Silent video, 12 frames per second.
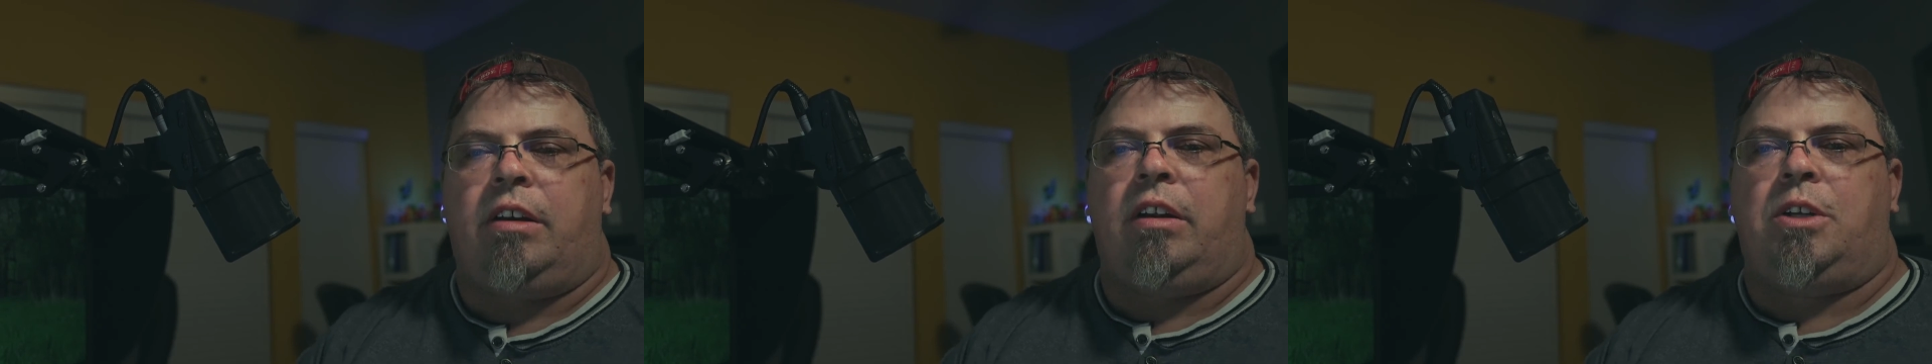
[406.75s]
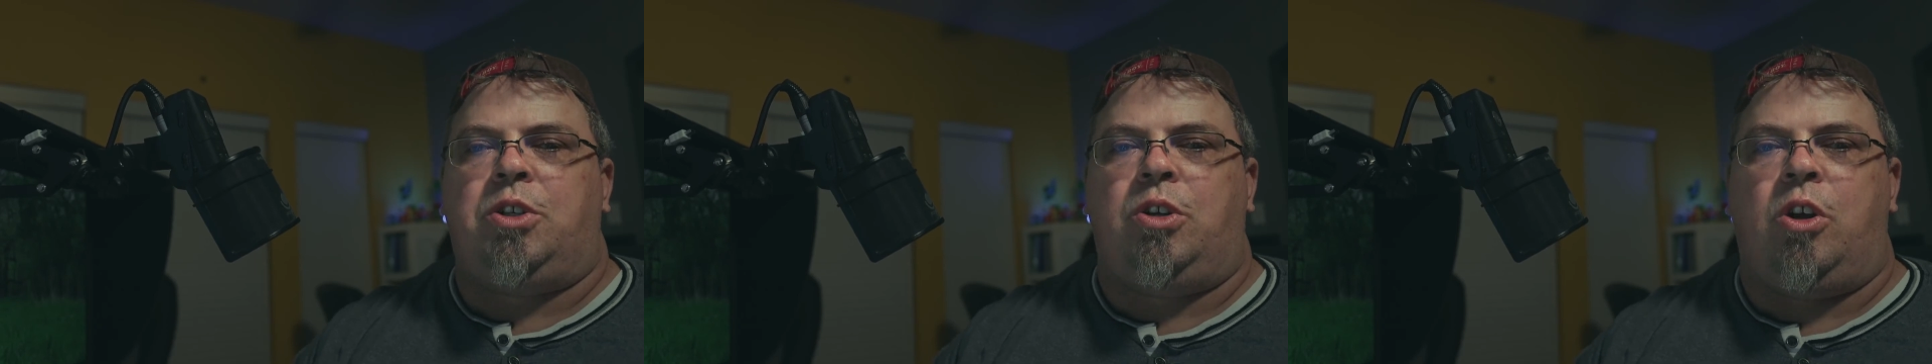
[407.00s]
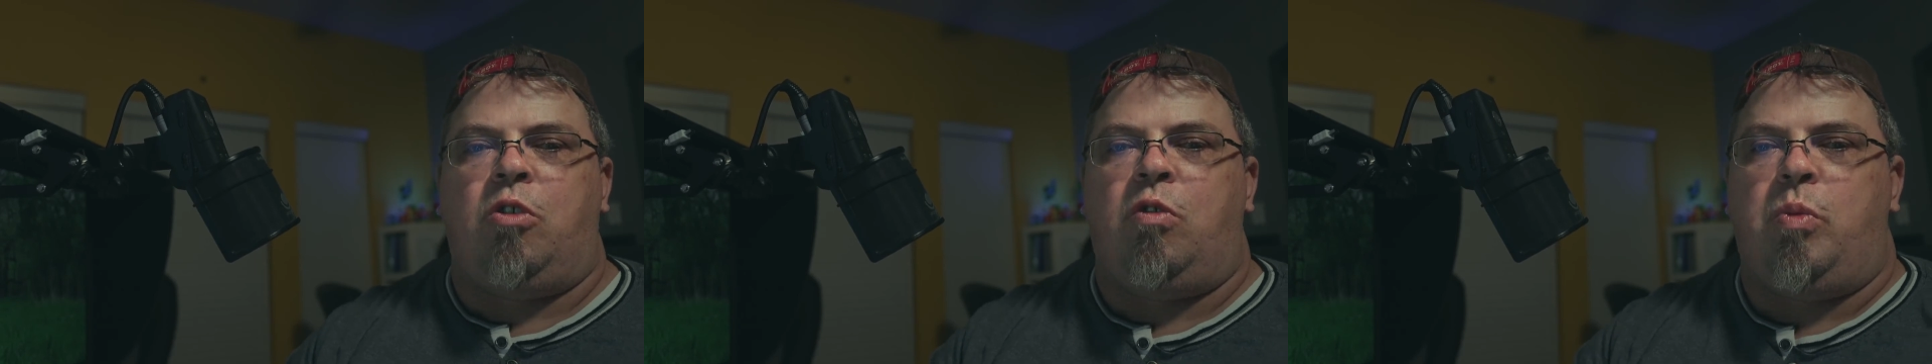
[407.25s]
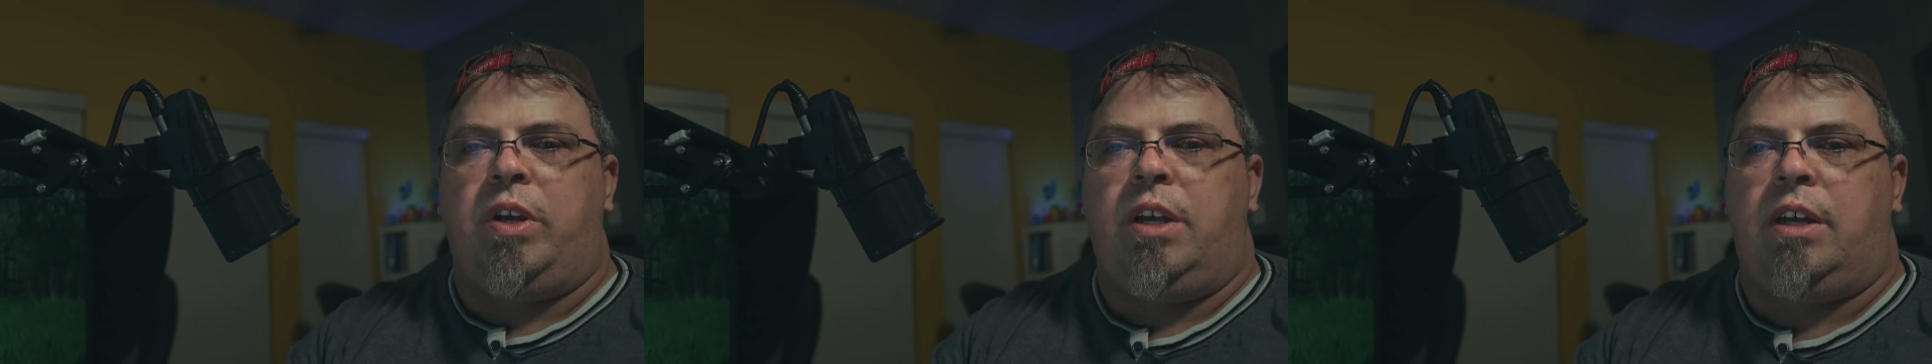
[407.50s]
That'll let you know
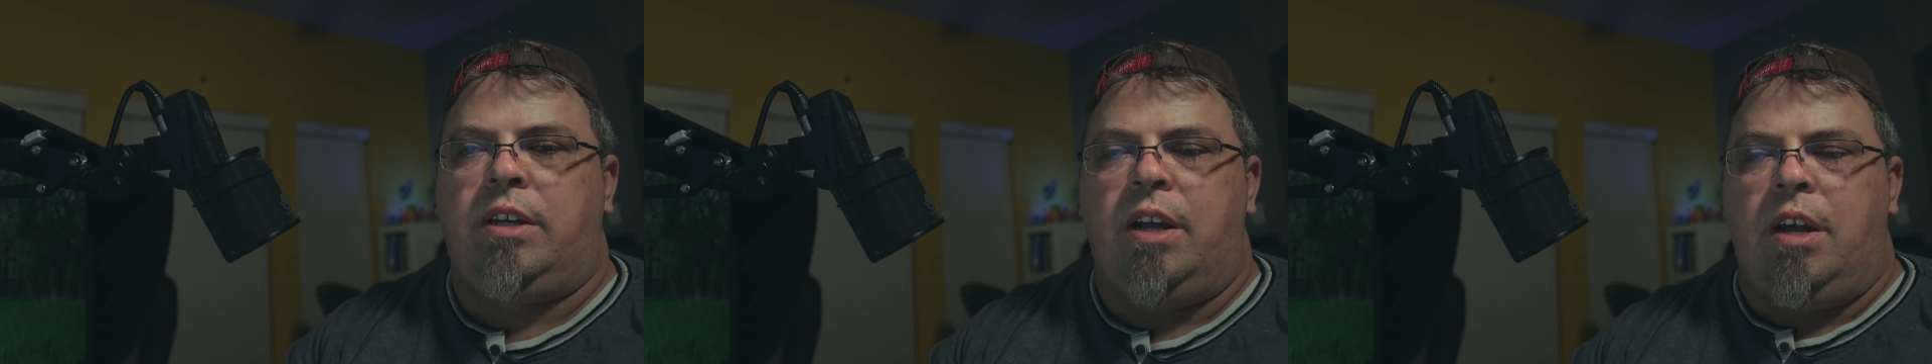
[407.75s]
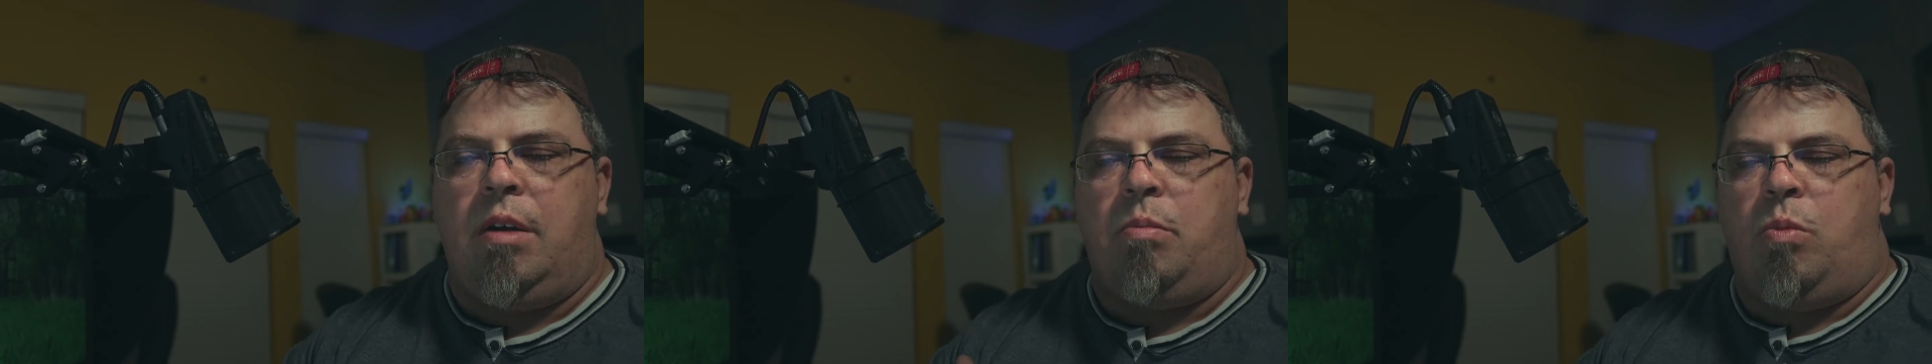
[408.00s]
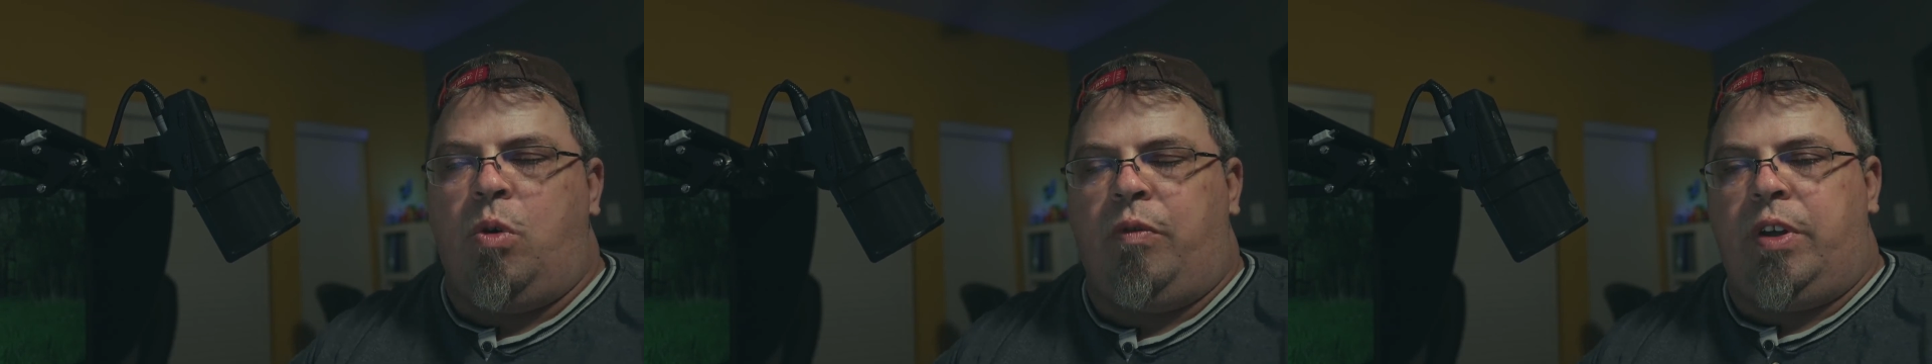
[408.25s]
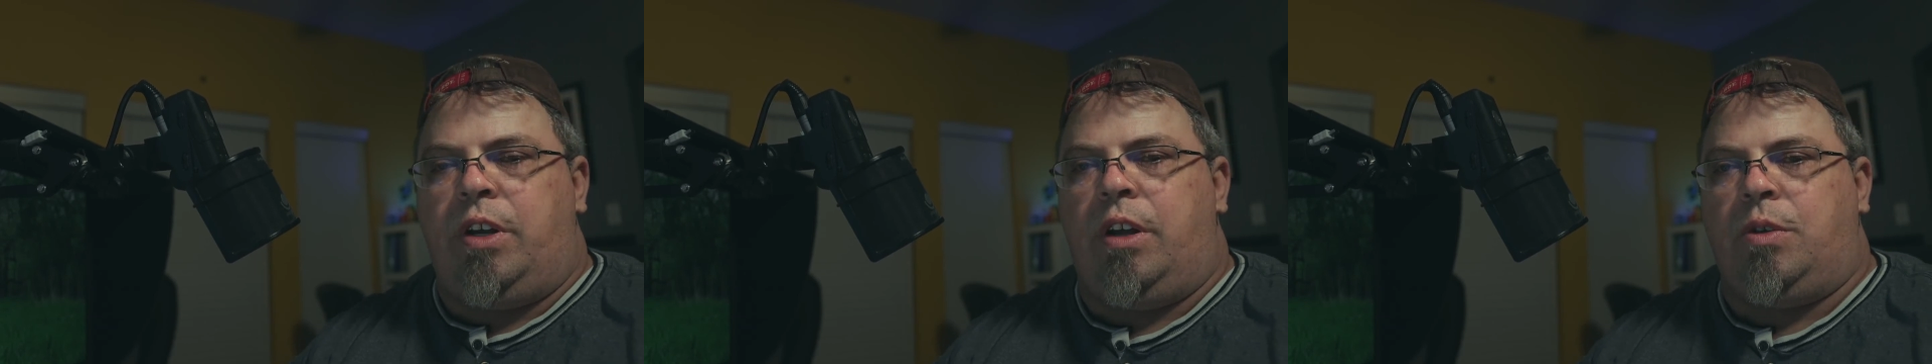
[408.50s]
when we get
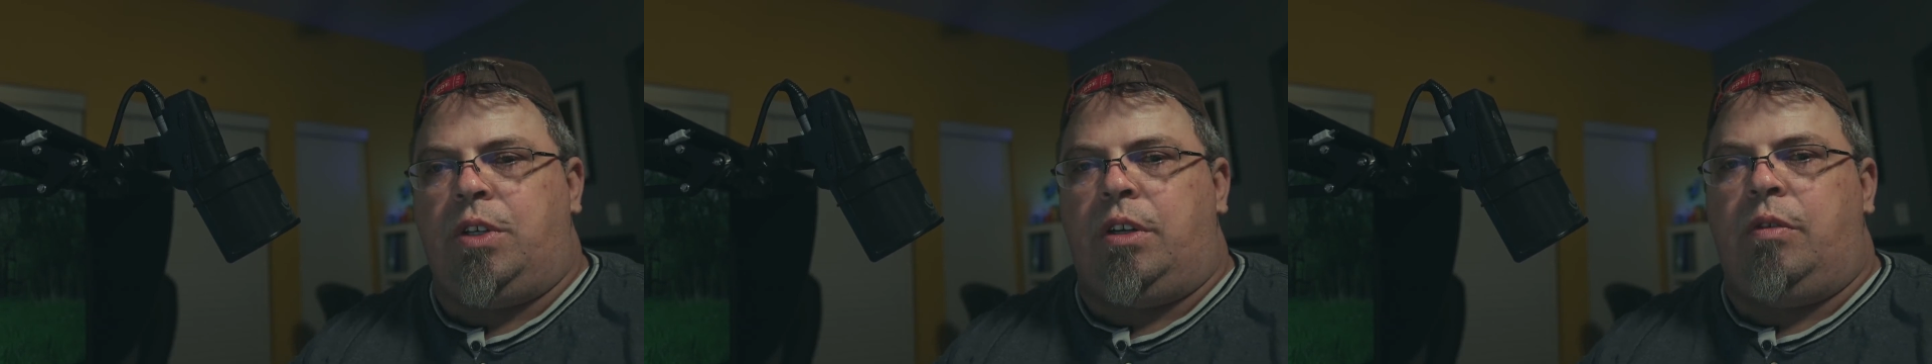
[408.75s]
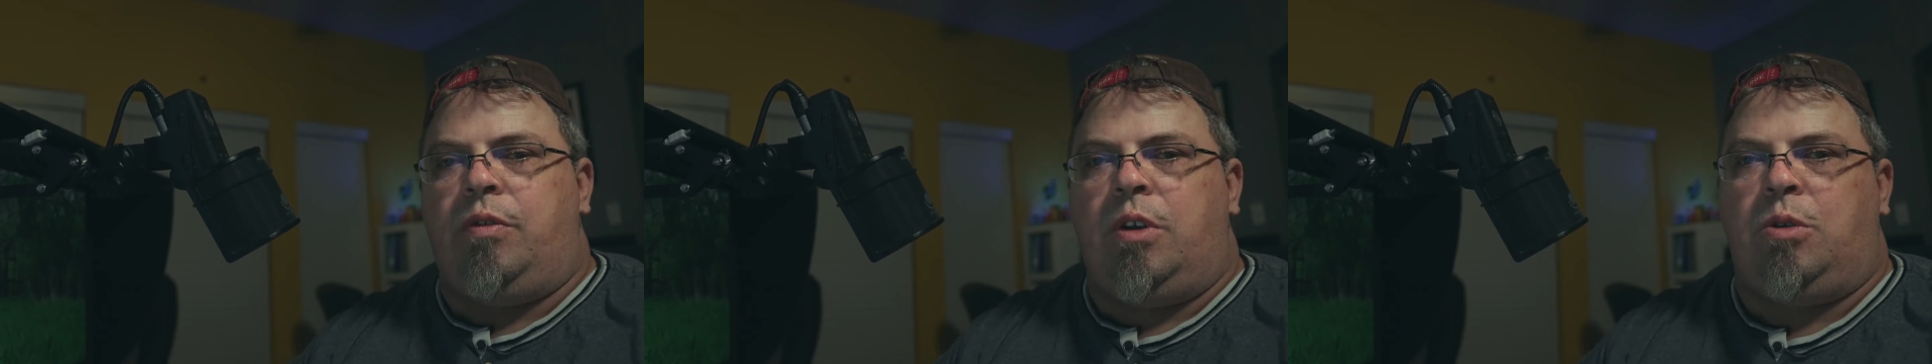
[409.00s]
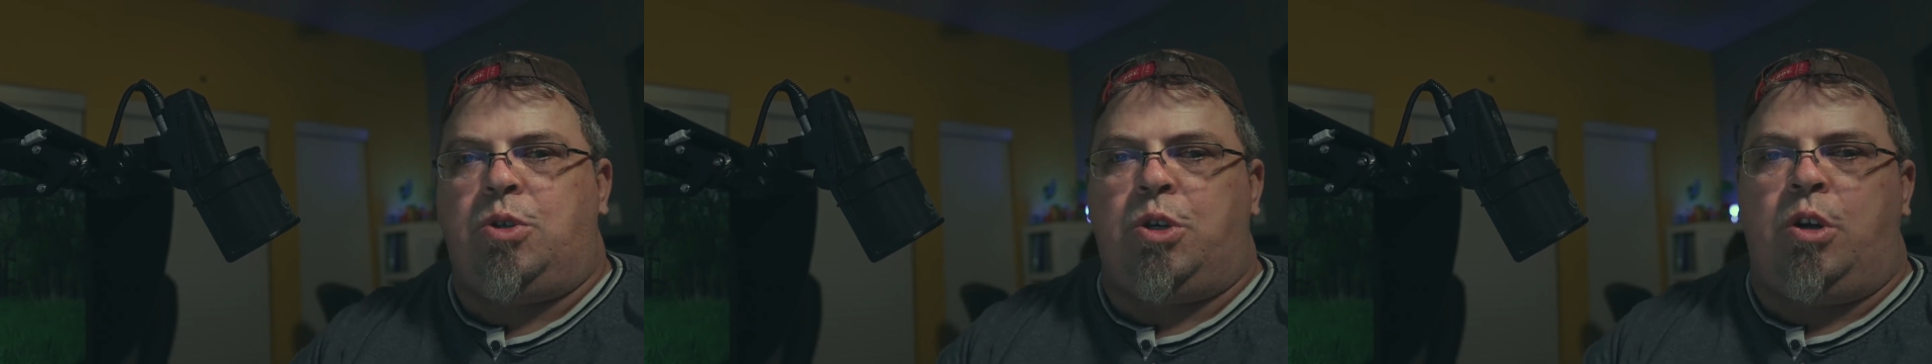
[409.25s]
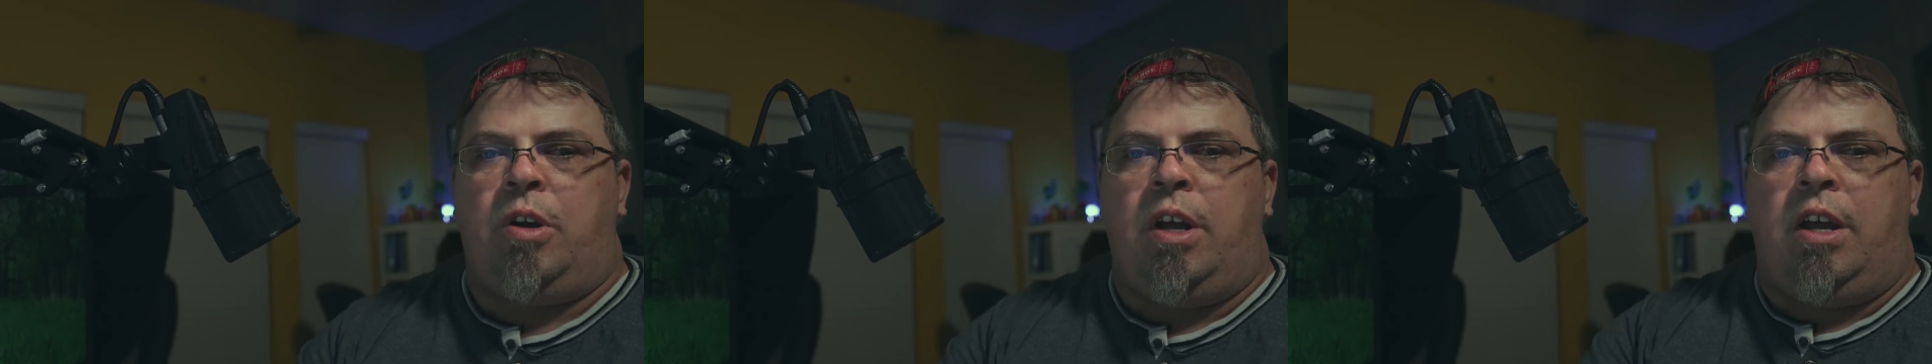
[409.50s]
more videos in the
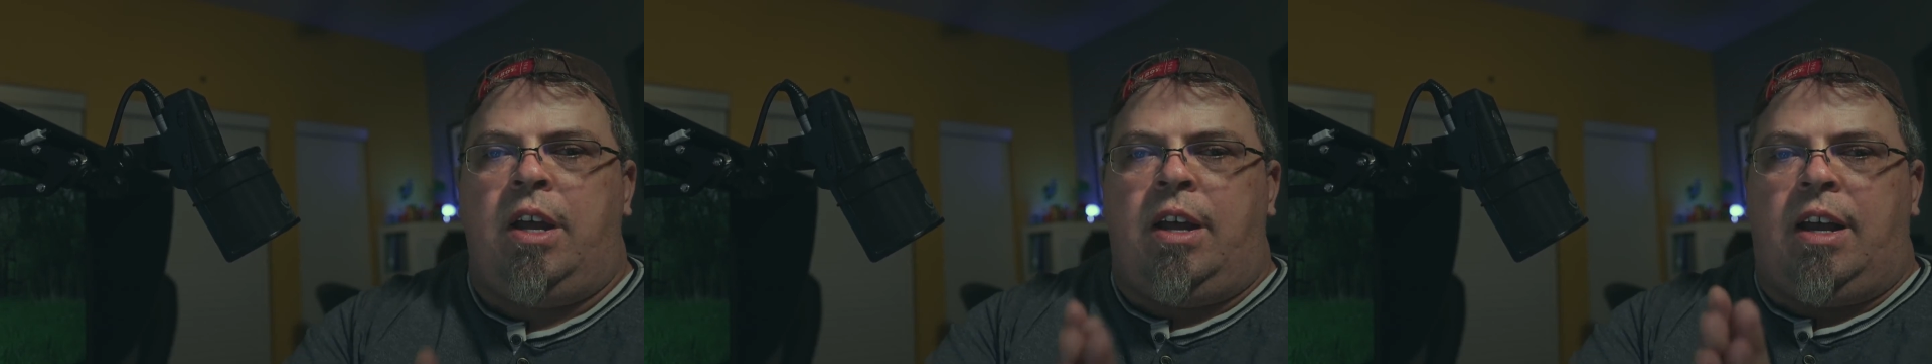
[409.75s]
future.